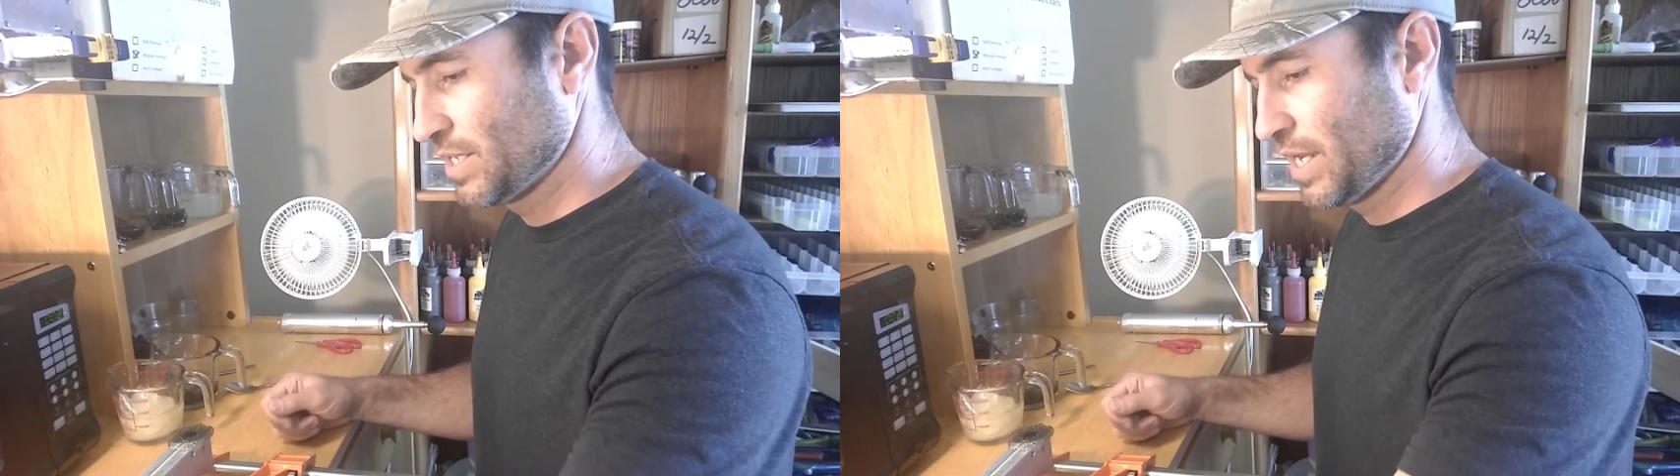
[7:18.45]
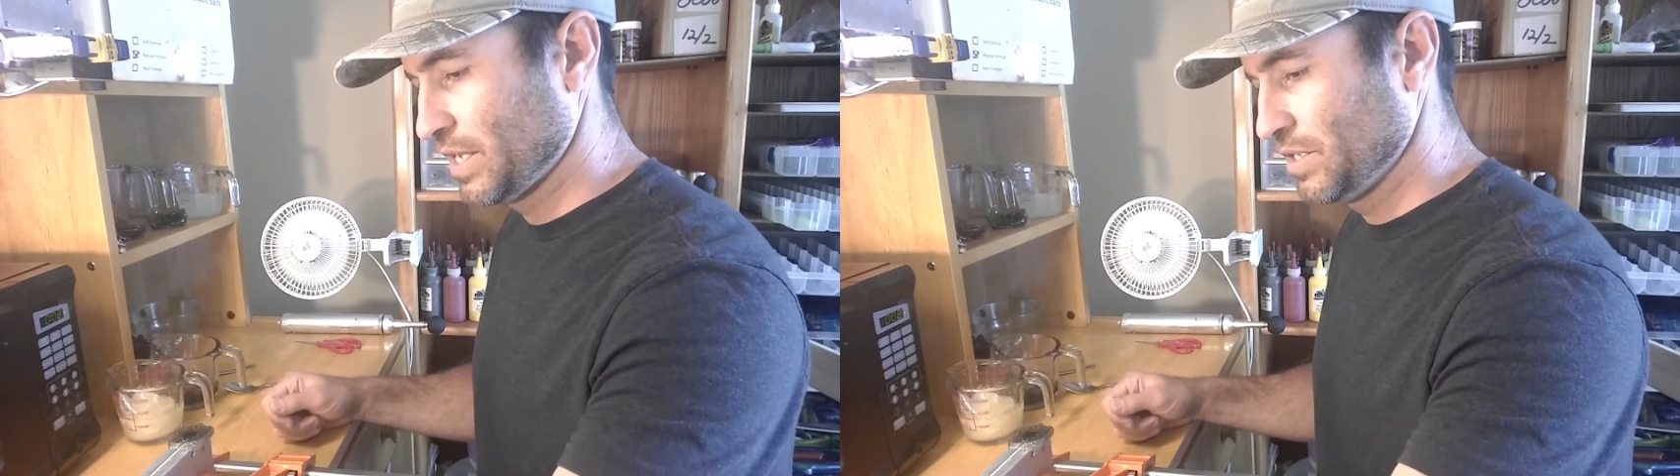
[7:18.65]

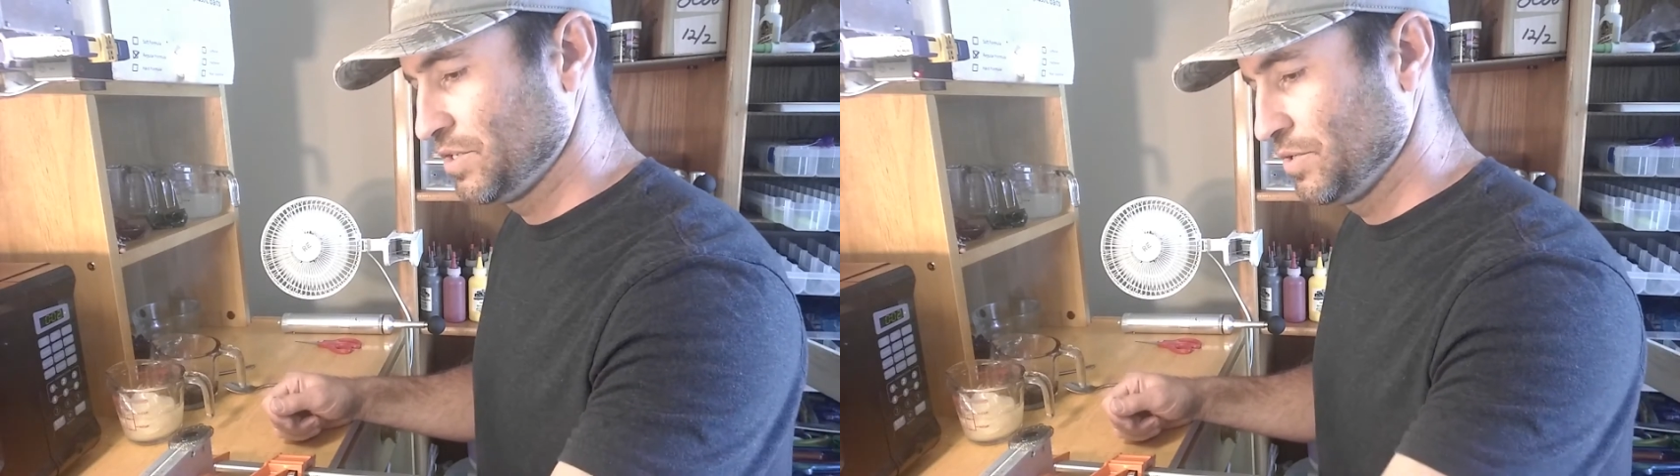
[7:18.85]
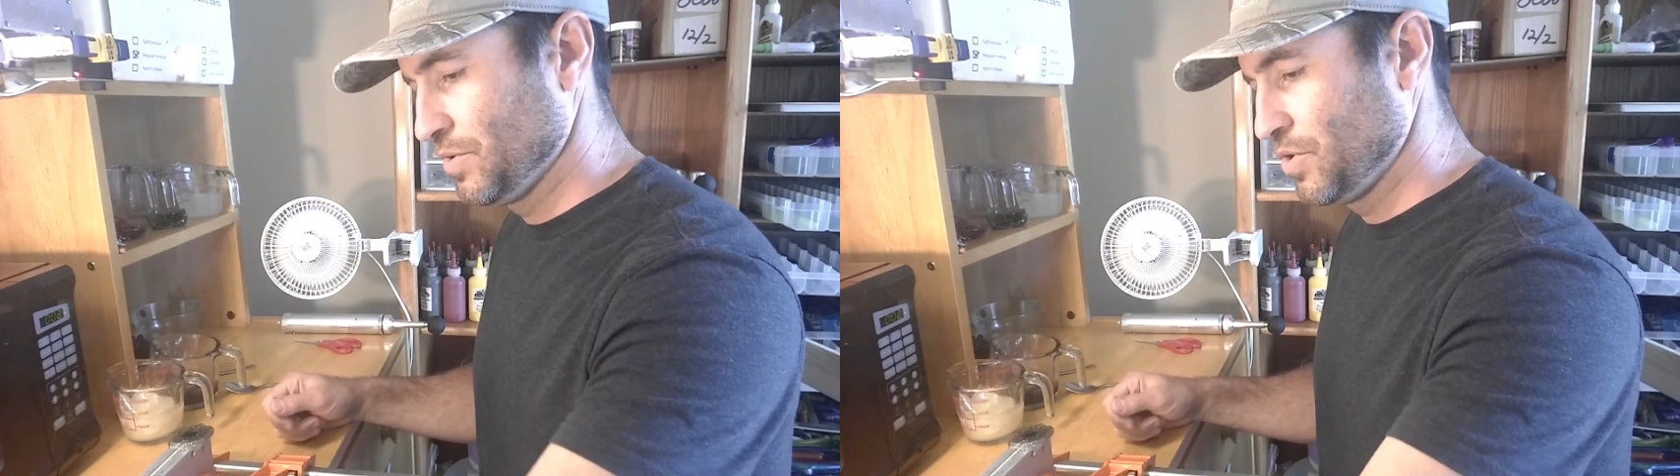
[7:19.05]
second
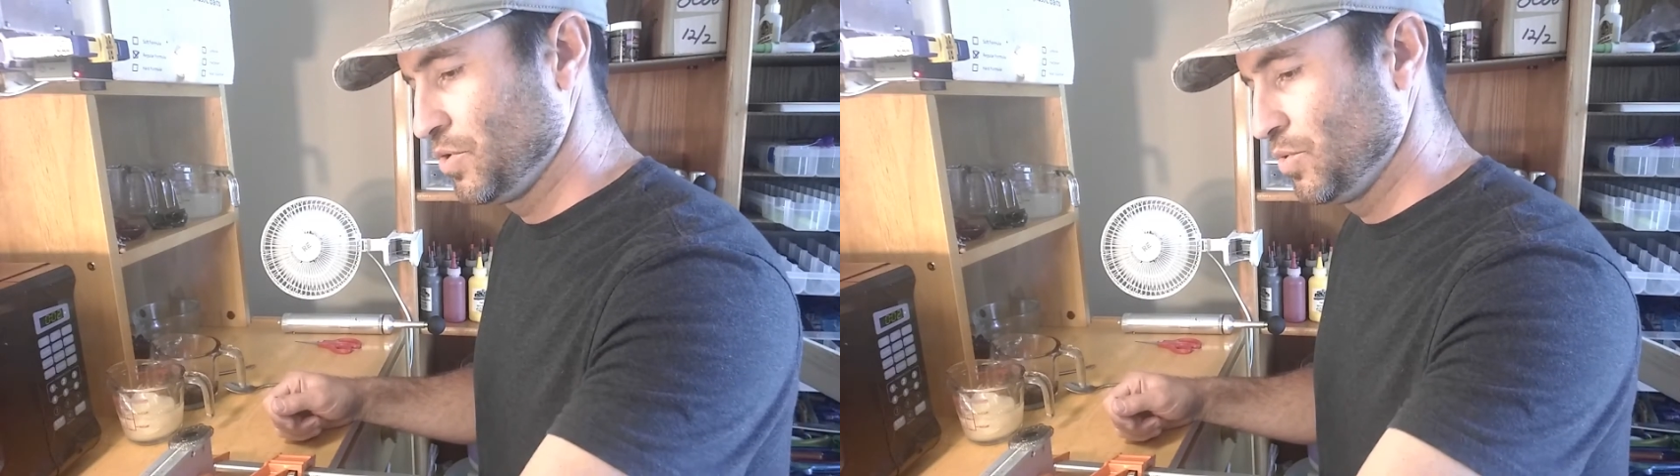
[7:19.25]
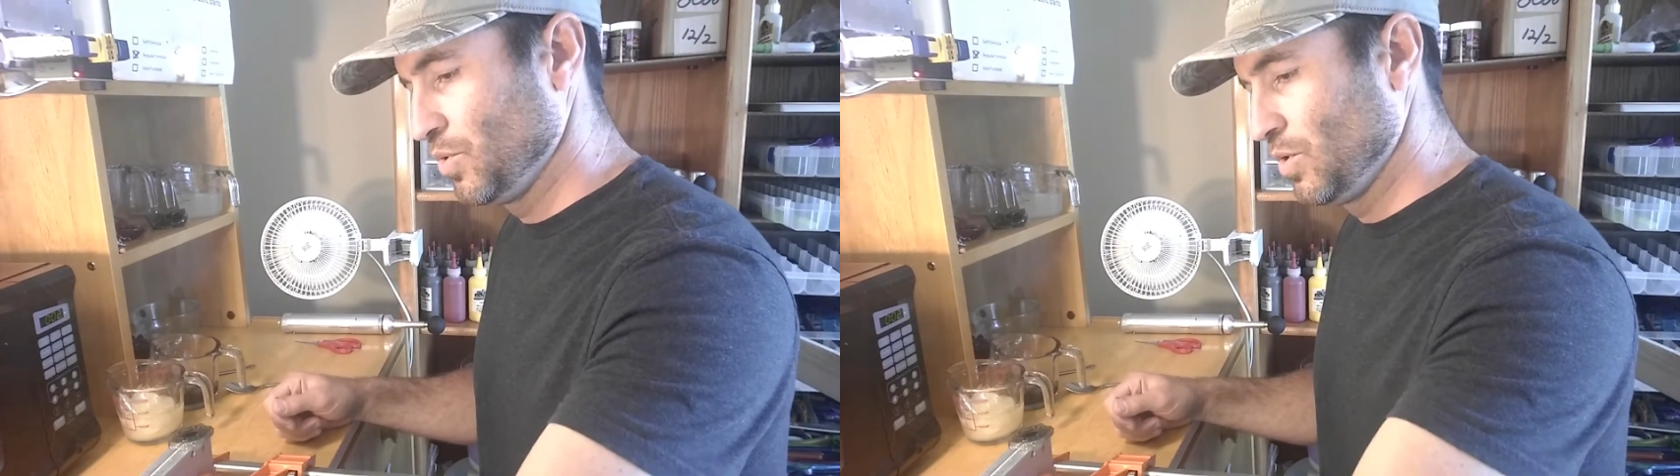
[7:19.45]
to
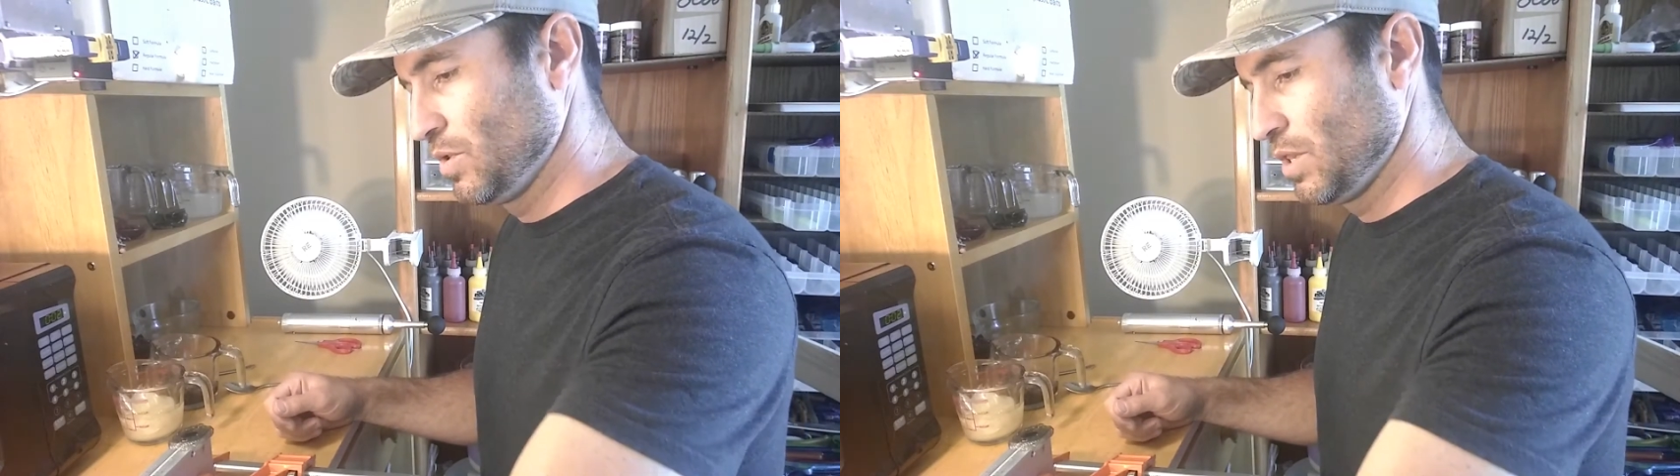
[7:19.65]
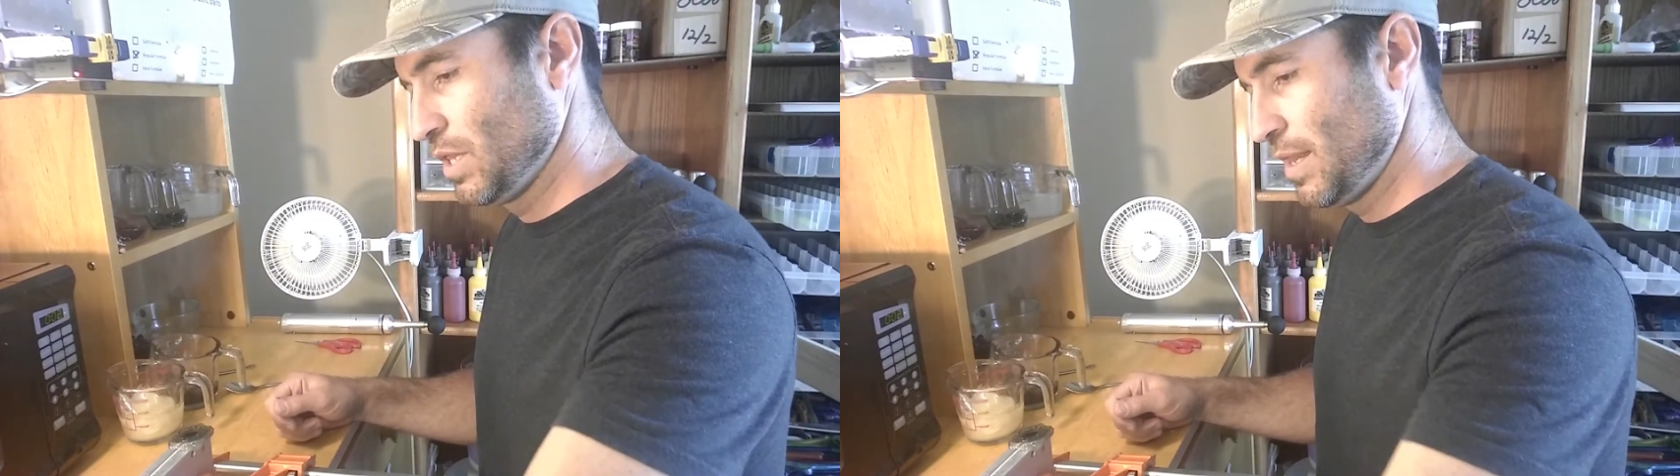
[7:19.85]

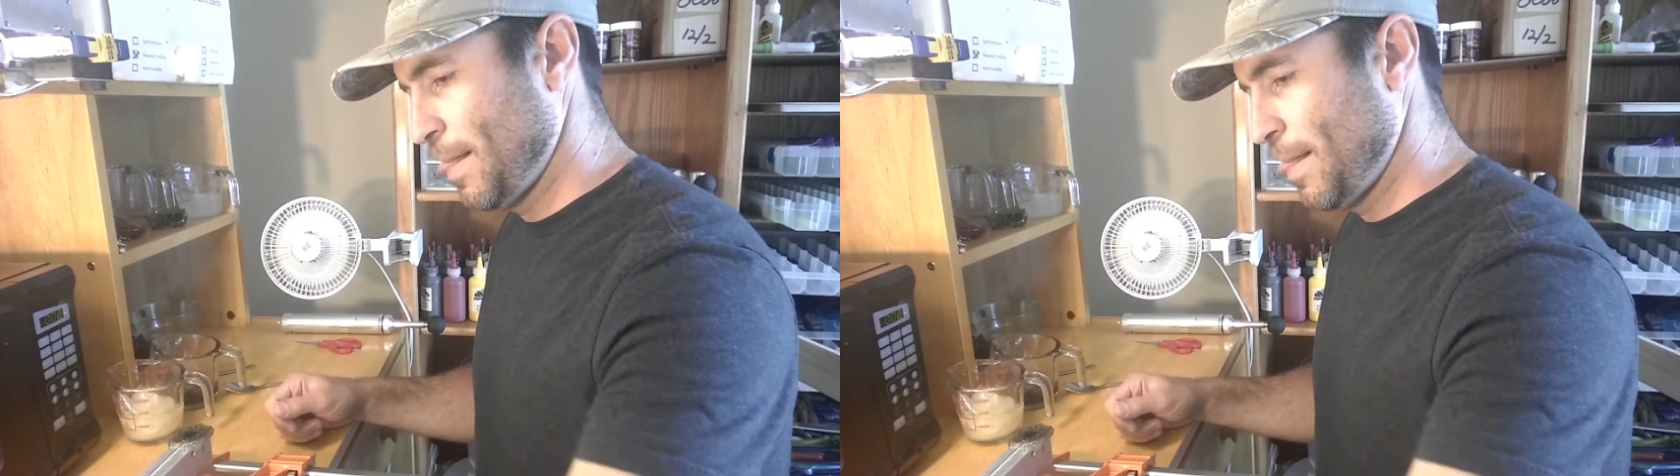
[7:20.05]
cool.